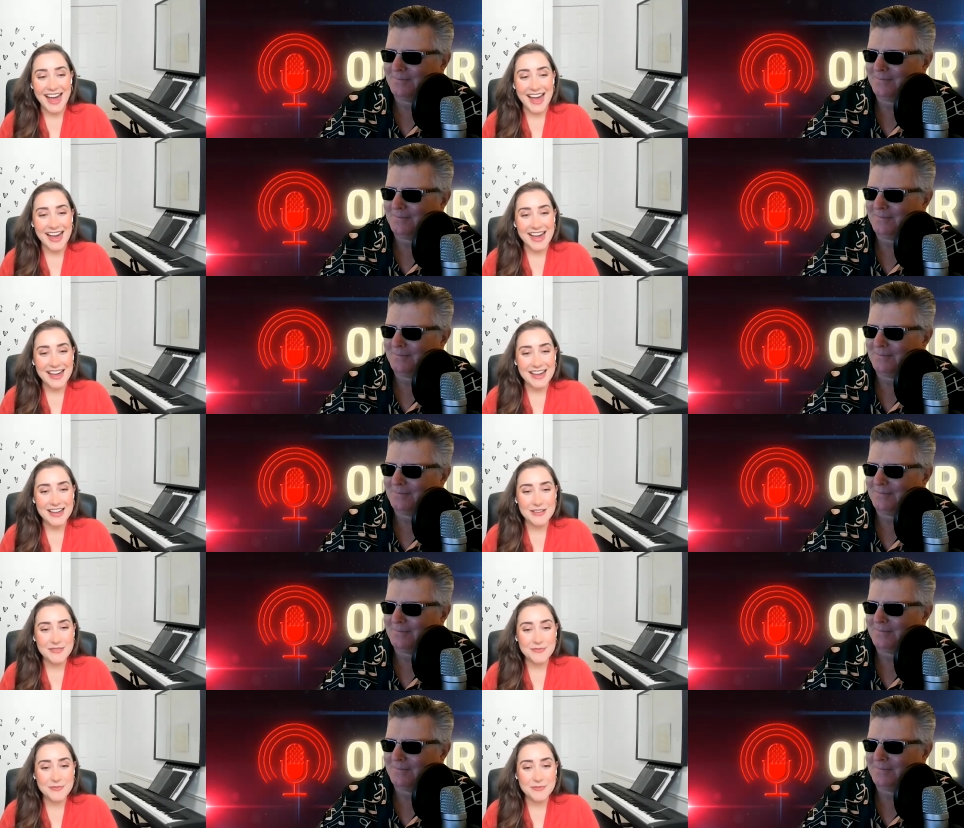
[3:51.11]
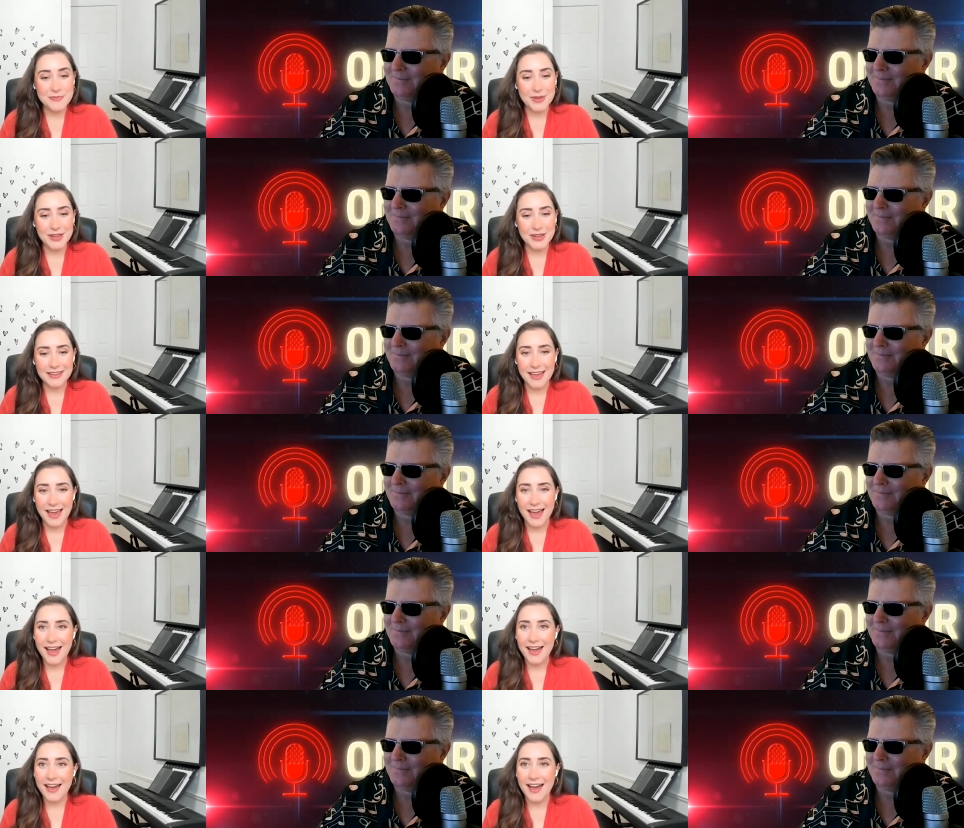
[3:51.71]
Speaker 1: Um, but
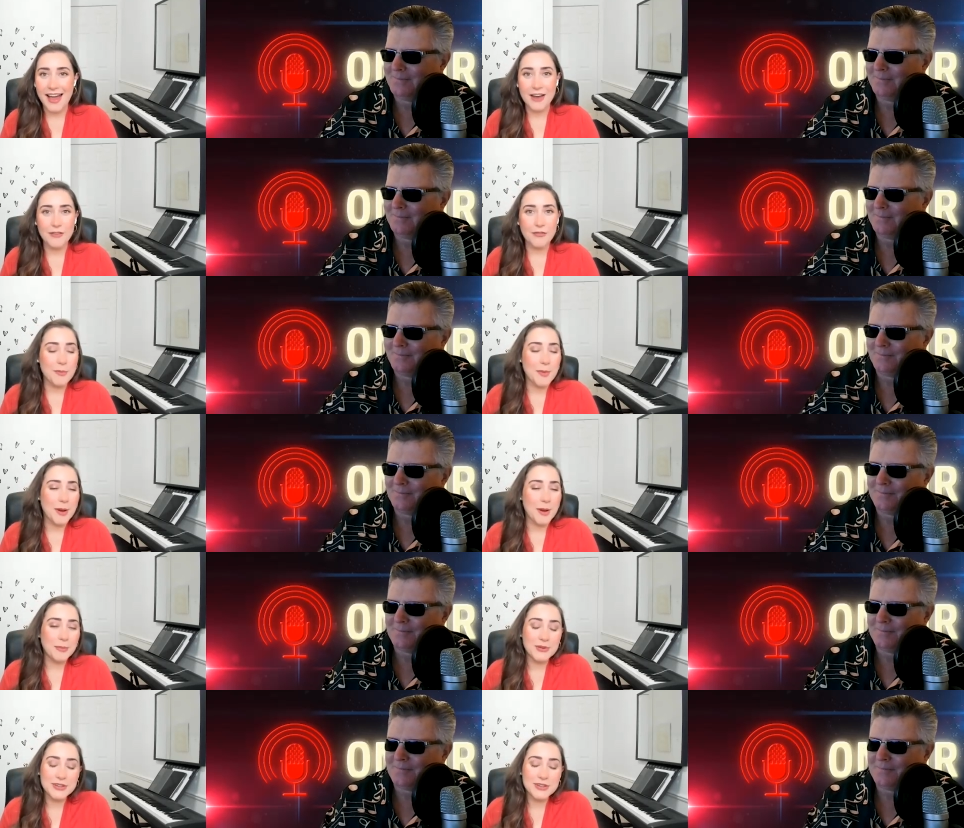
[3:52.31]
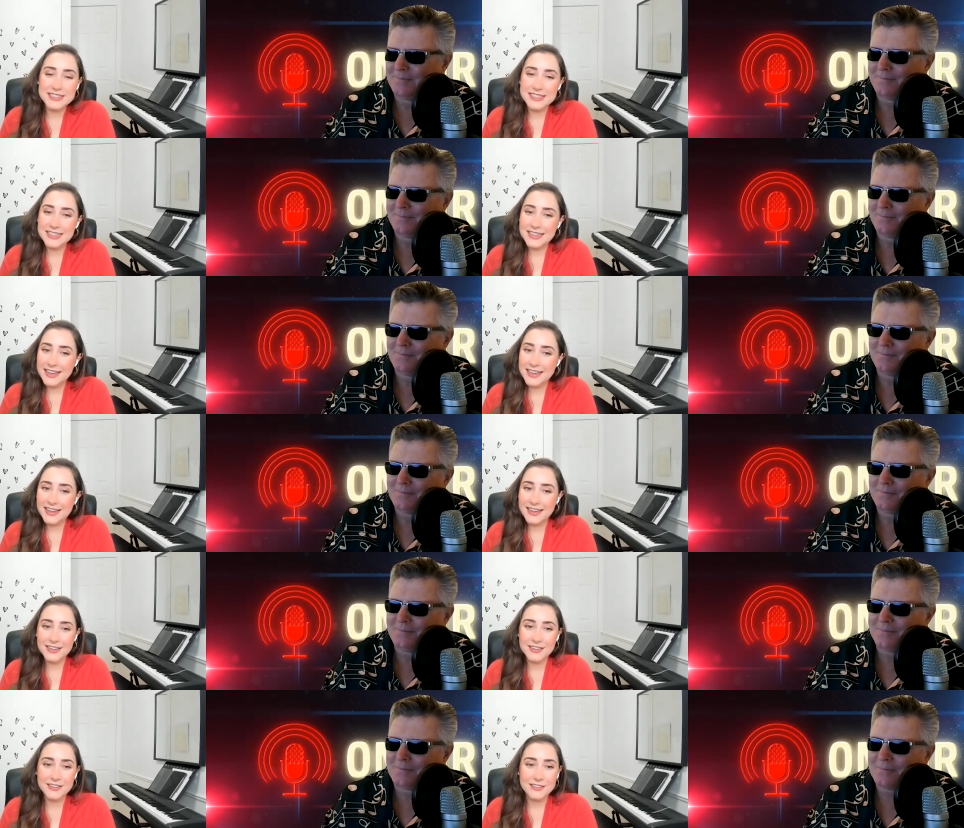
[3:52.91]
yeah, I remember
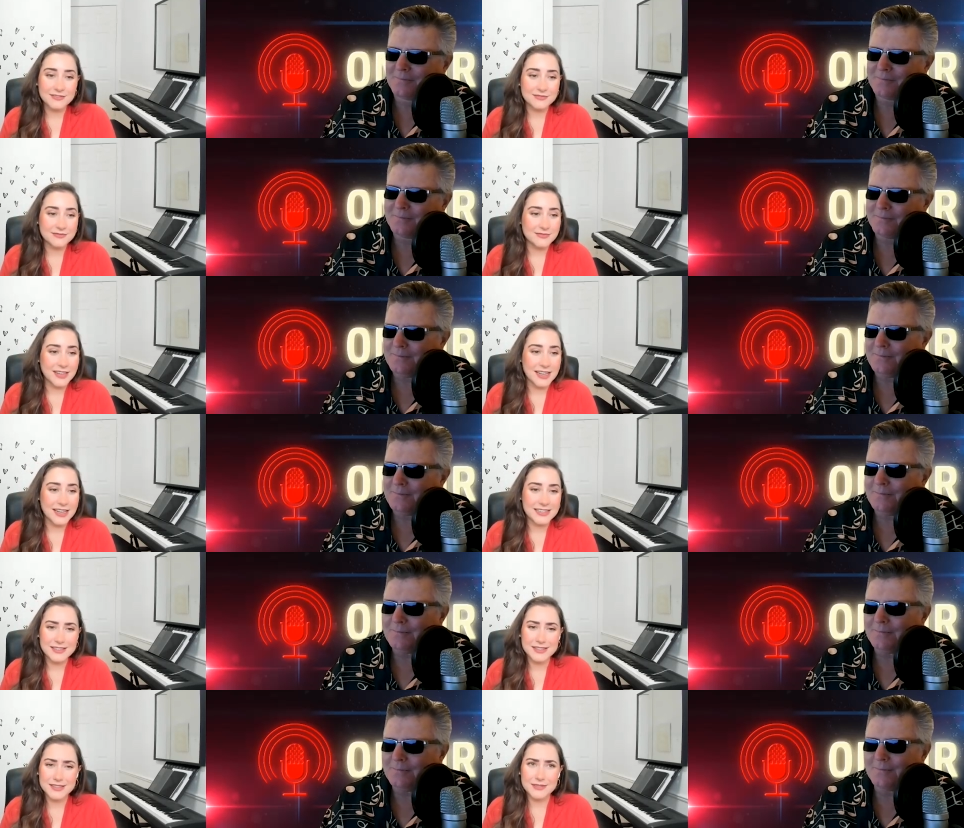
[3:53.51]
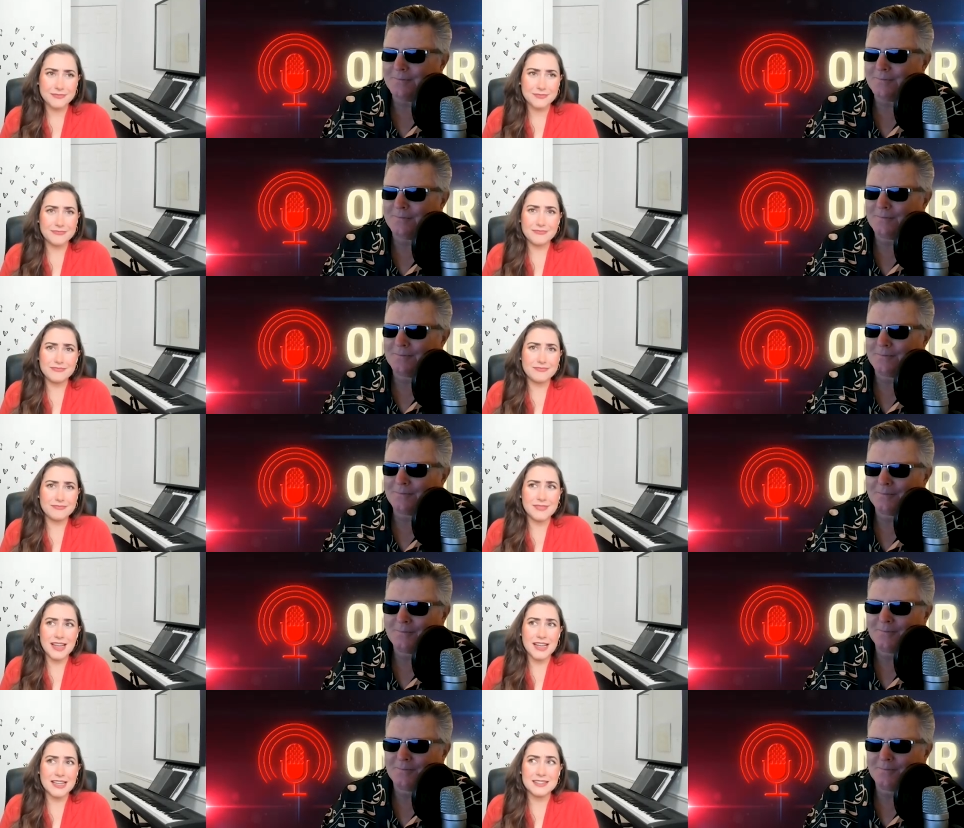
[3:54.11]
singing as
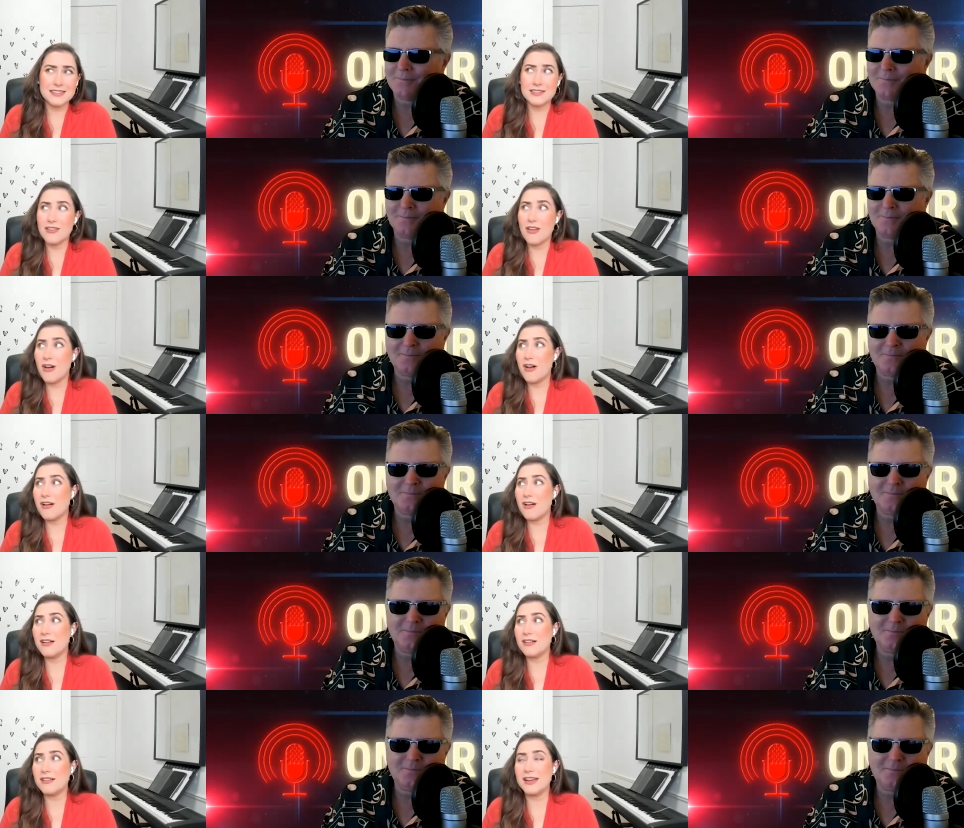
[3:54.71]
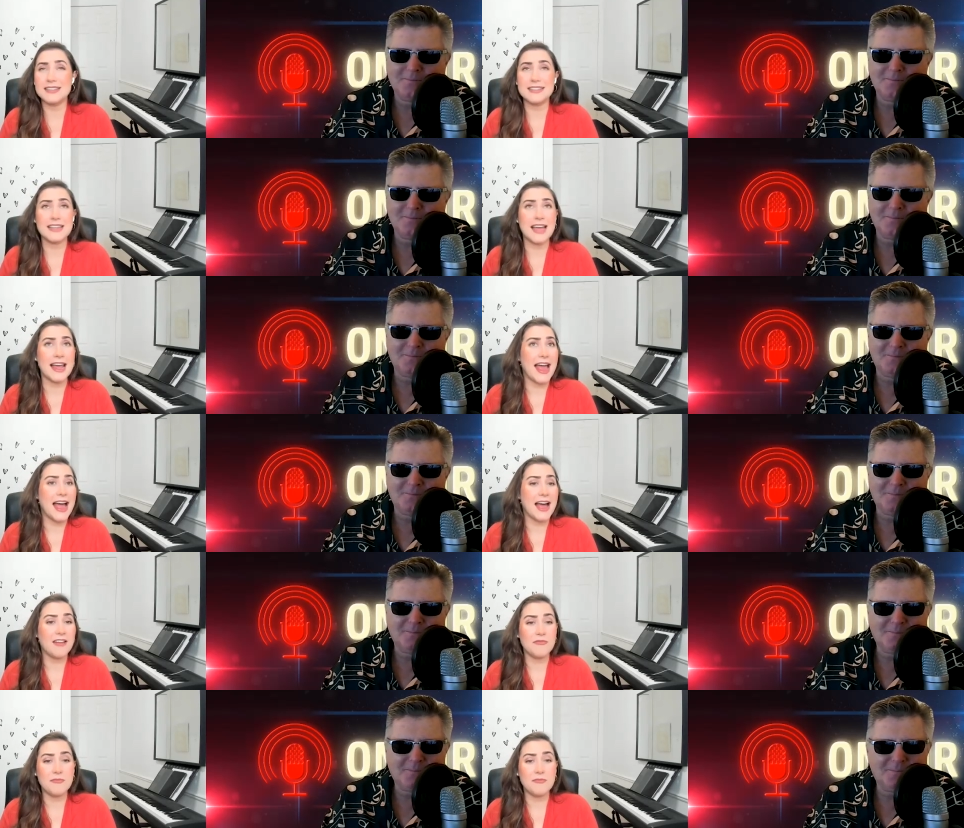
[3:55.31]
as long as I
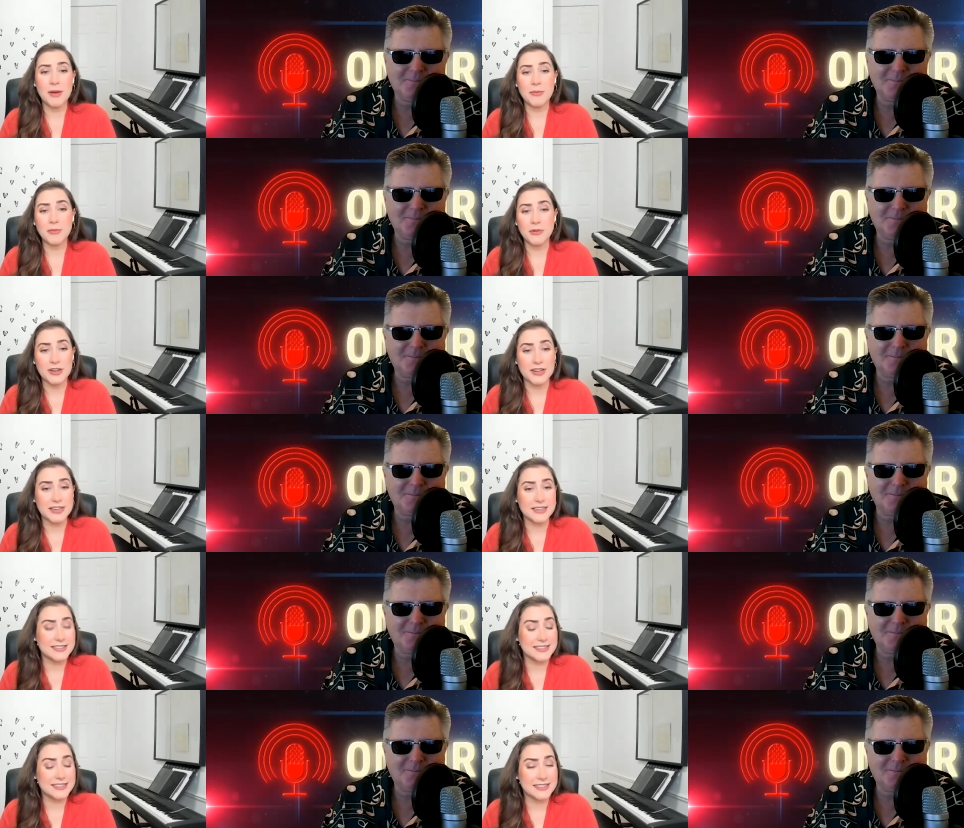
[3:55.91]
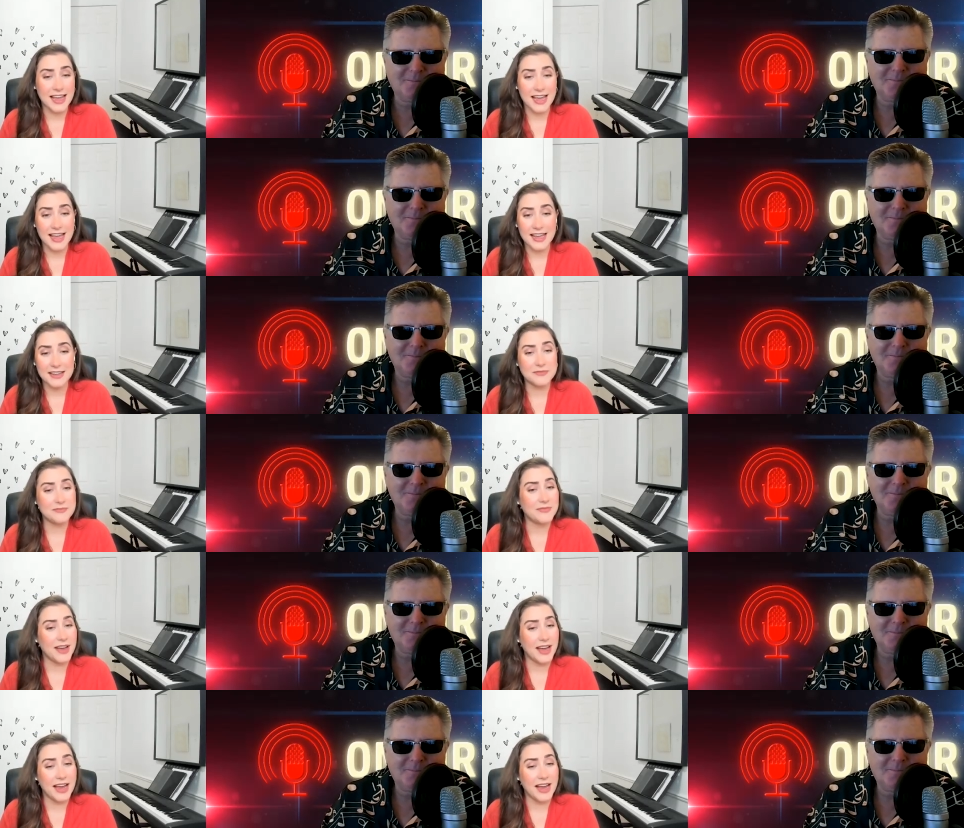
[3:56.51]
have memories.
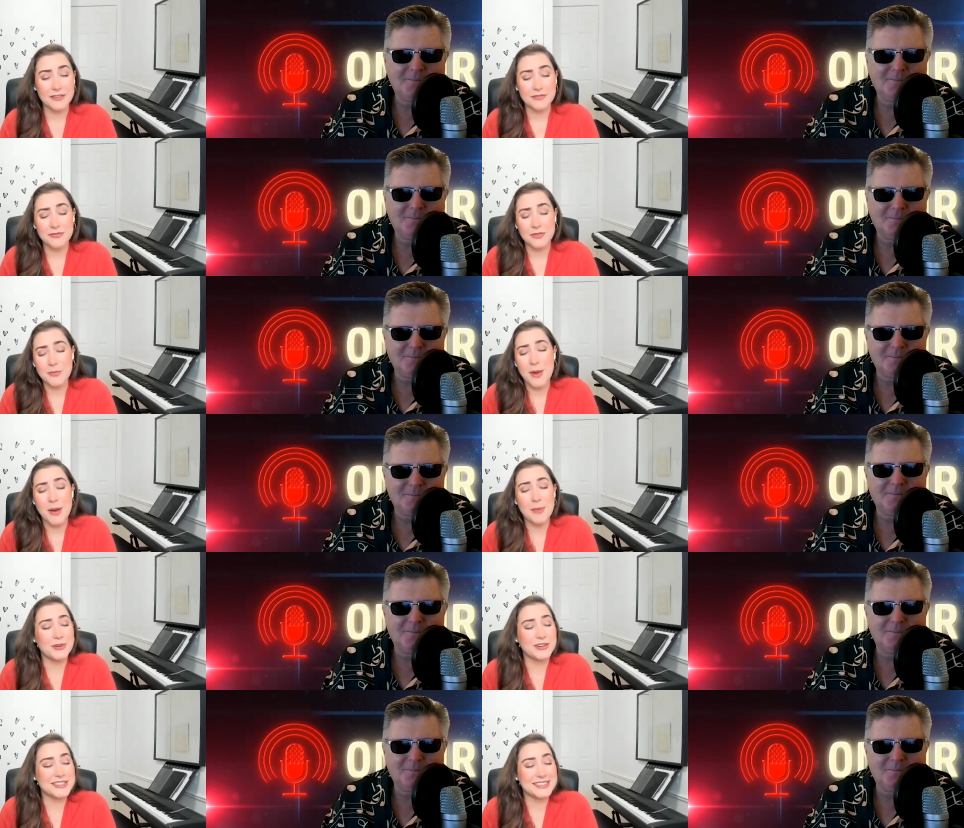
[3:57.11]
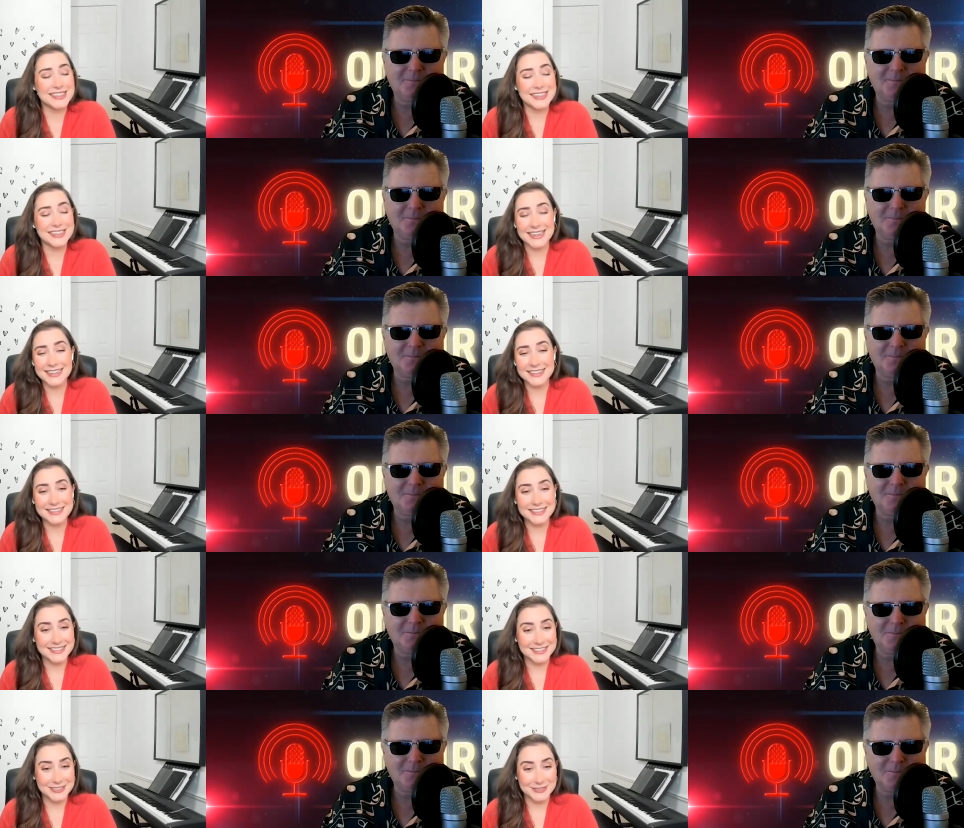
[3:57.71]
I I remember
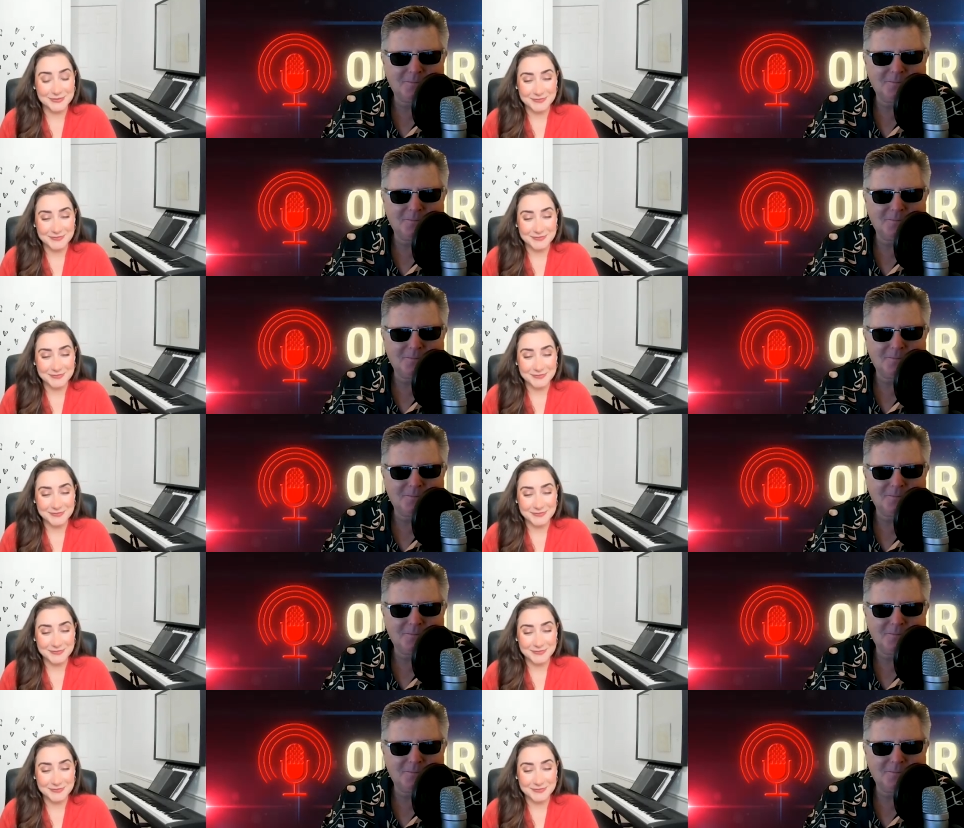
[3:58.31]
singing.